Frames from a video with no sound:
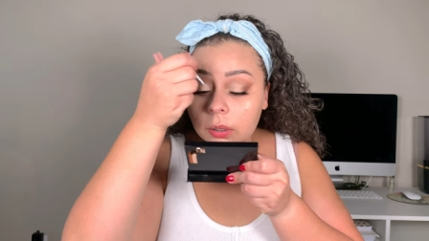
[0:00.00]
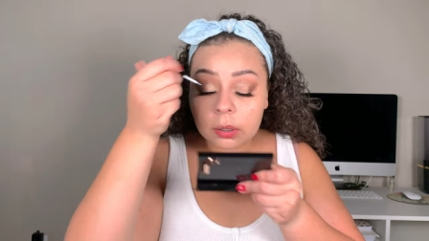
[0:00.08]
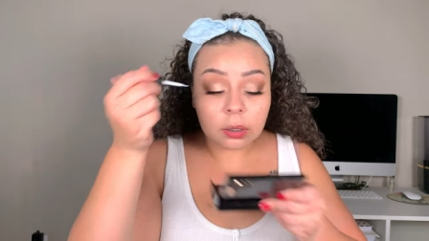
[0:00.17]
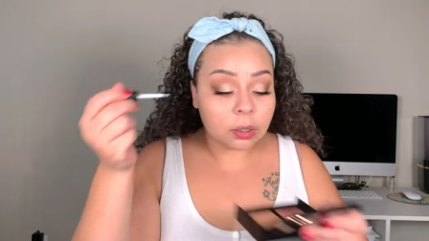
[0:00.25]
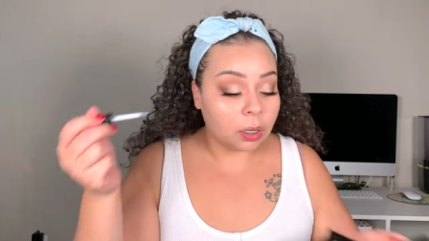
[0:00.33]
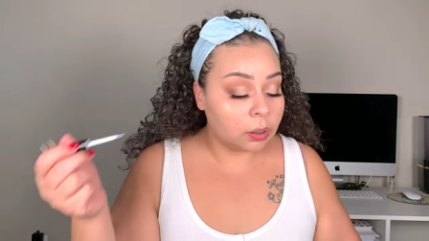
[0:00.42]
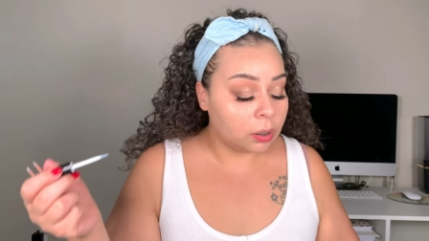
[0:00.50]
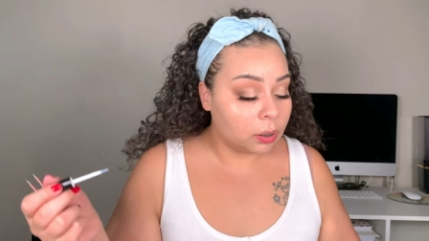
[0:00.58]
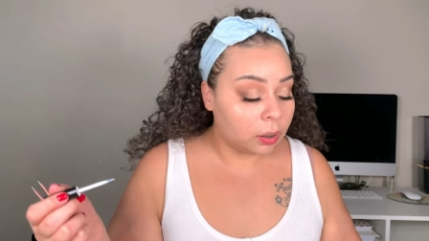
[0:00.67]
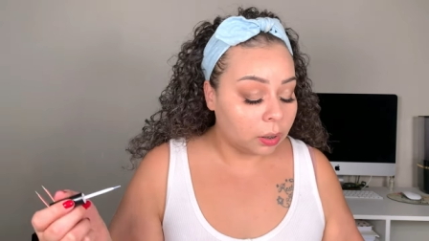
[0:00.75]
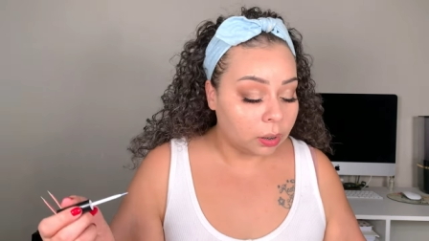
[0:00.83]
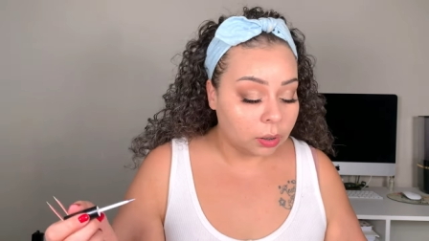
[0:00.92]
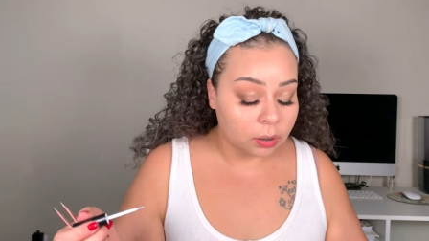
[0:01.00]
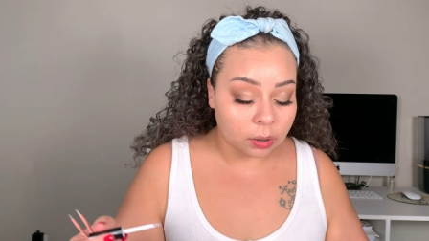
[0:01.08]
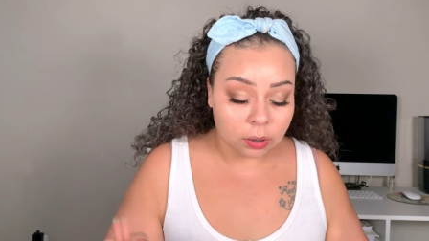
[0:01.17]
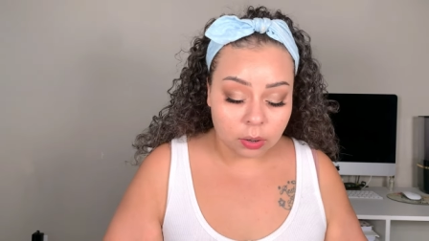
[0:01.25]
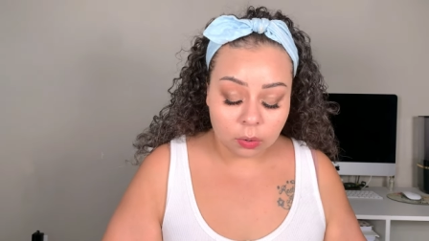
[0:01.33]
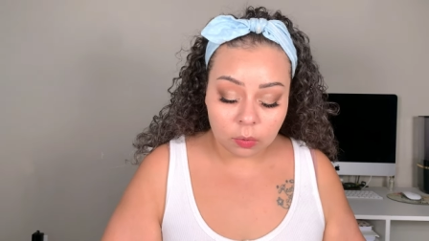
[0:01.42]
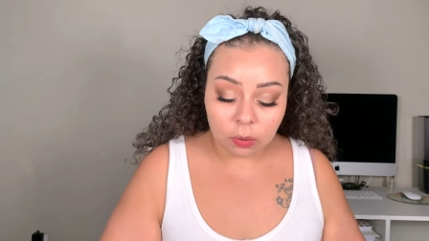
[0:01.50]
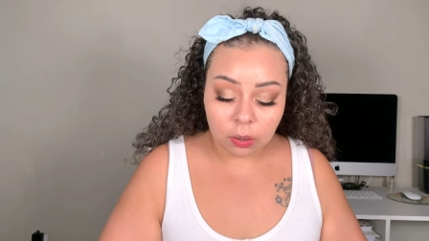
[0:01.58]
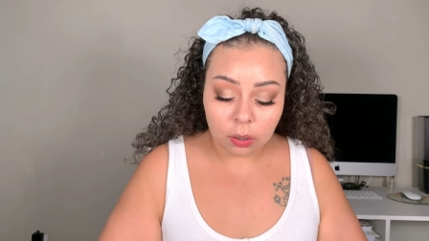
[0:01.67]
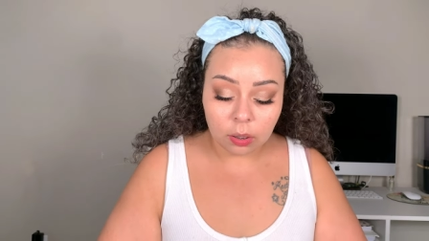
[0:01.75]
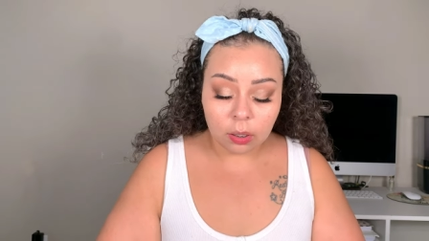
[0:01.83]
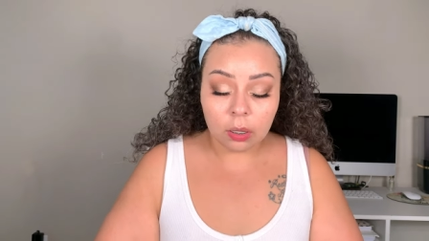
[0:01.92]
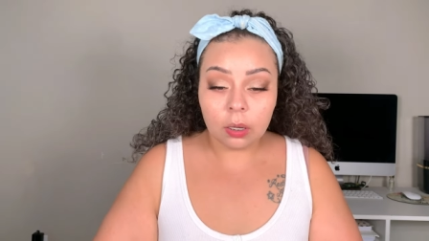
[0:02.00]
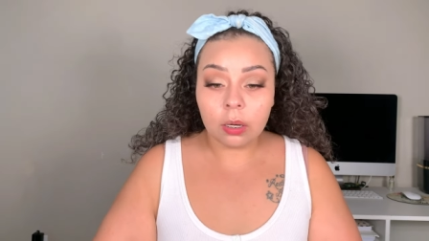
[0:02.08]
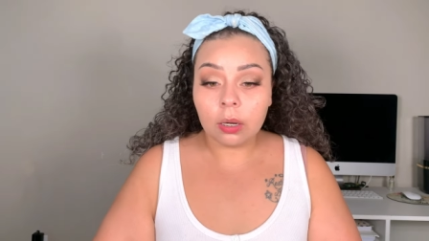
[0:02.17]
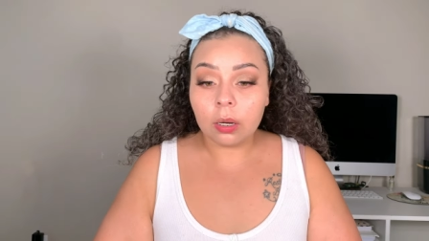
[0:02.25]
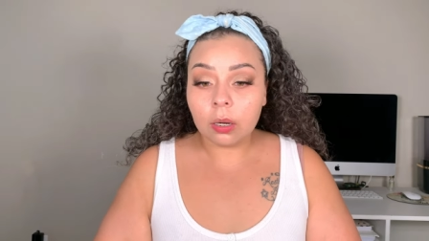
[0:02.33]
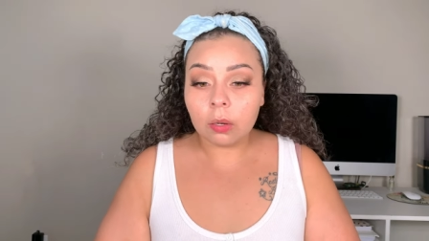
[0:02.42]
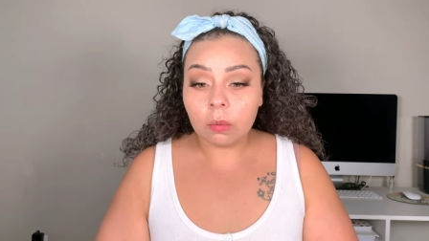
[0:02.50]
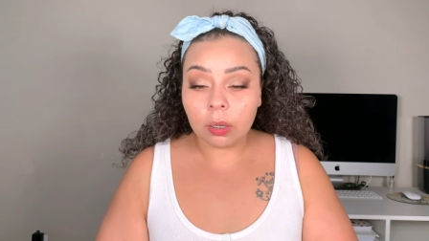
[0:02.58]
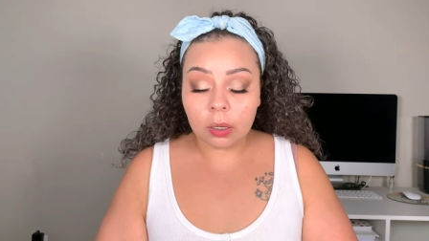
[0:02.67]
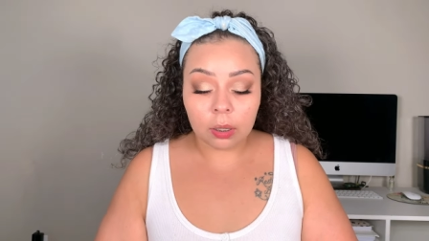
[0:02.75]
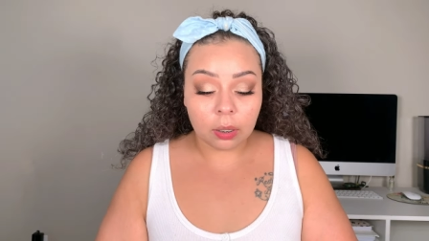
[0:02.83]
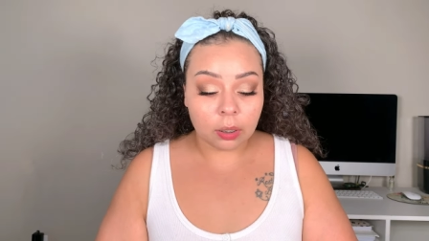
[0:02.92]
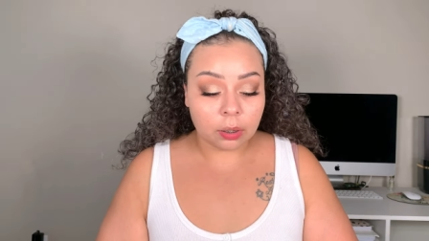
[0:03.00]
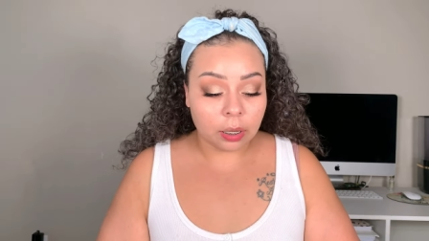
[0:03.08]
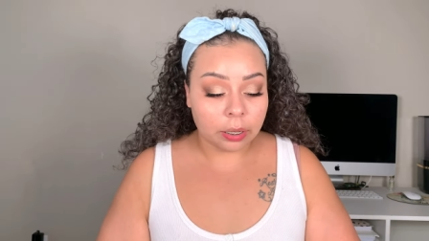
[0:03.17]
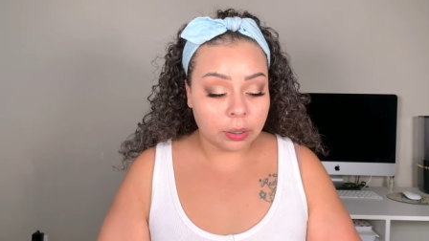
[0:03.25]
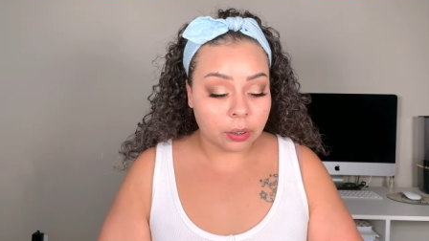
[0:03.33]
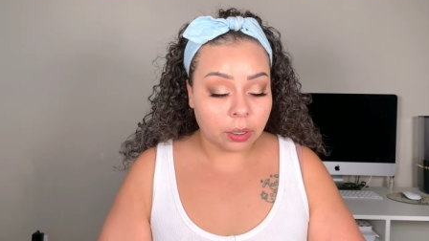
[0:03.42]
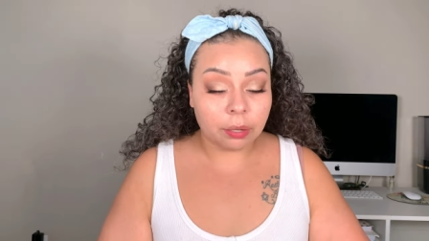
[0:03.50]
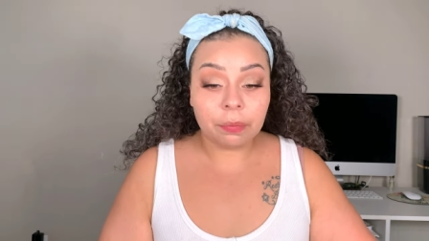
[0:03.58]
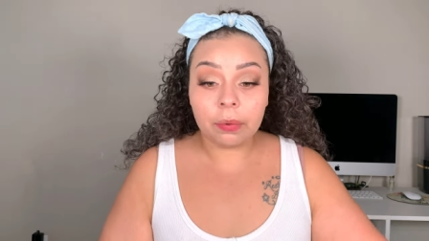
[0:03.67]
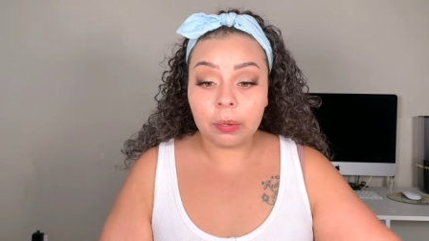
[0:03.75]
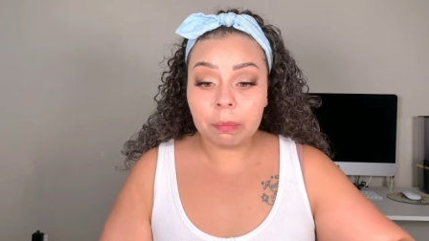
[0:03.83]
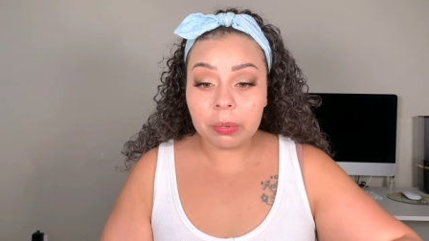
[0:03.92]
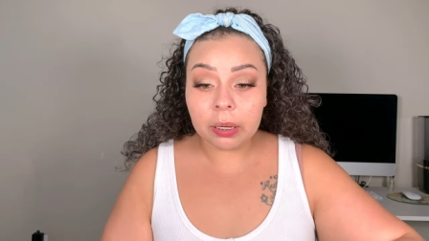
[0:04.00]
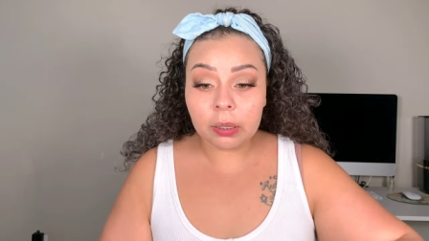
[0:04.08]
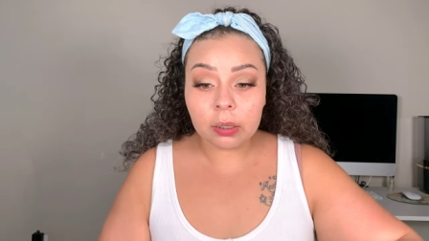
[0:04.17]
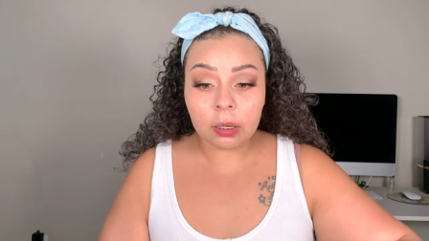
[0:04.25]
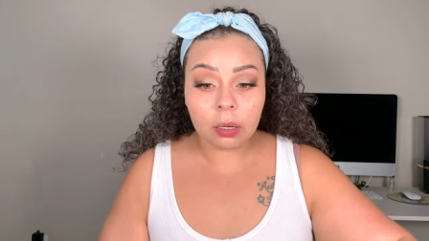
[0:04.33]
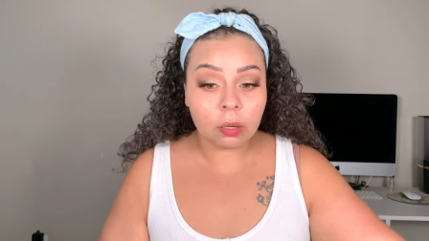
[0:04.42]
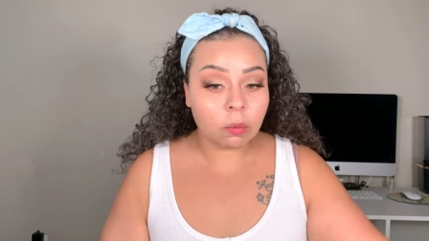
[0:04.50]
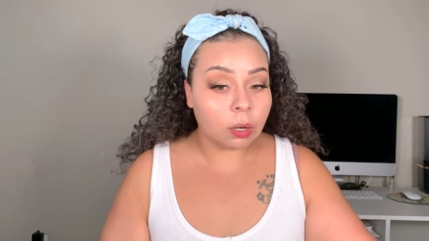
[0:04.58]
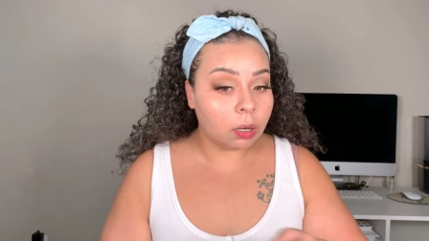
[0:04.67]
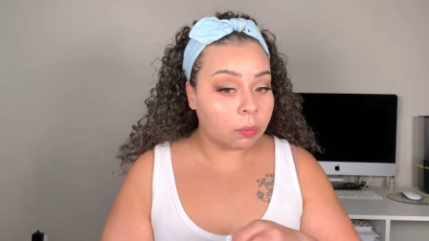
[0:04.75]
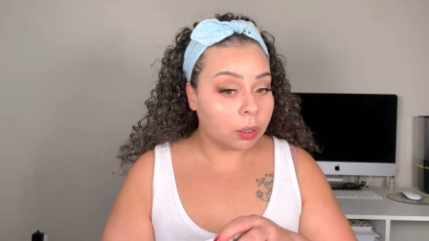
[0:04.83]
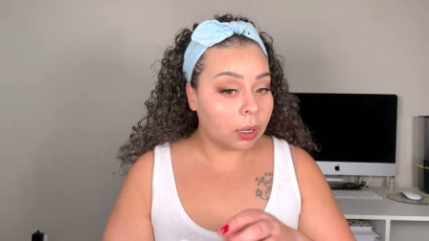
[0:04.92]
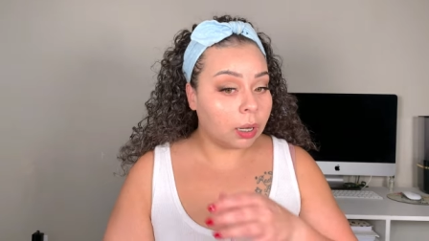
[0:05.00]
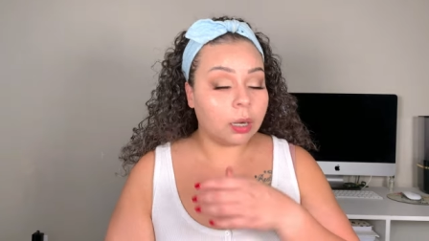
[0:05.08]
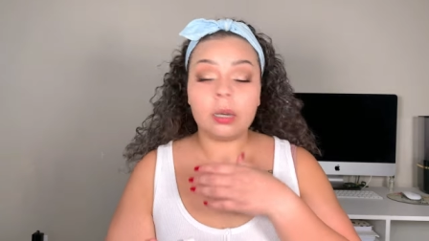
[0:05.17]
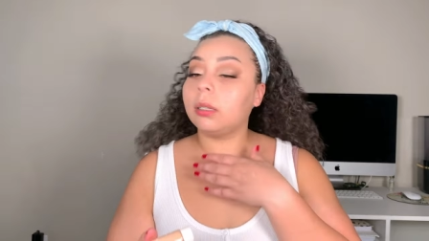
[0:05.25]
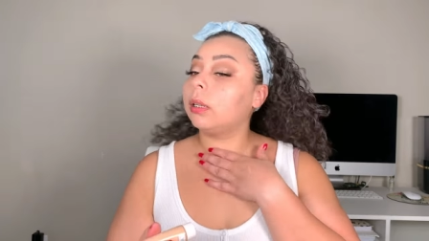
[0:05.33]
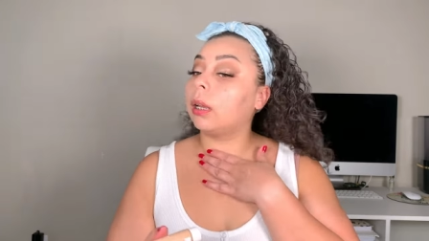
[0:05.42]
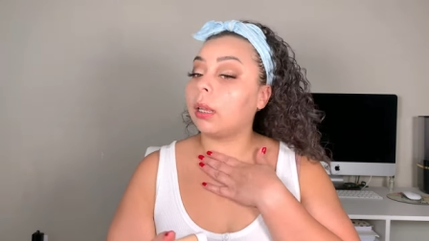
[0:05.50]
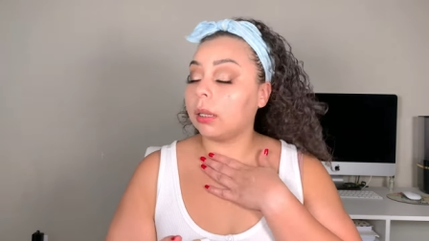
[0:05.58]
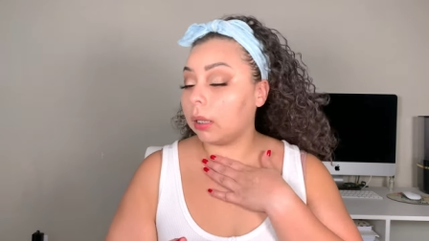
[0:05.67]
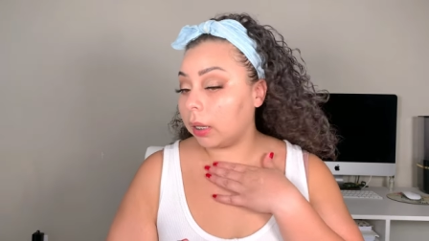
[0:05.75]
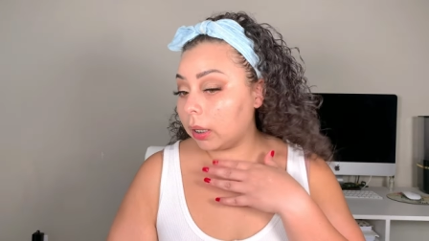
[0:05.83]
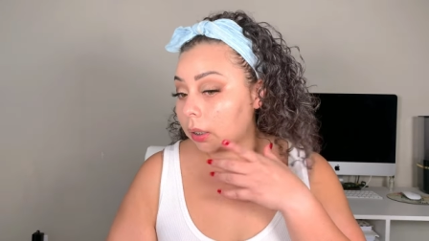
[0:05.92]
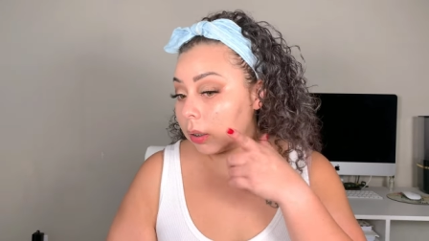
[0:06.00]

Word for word: It's not sticking, so we're gonna let that dry for a bit while we add a second layer.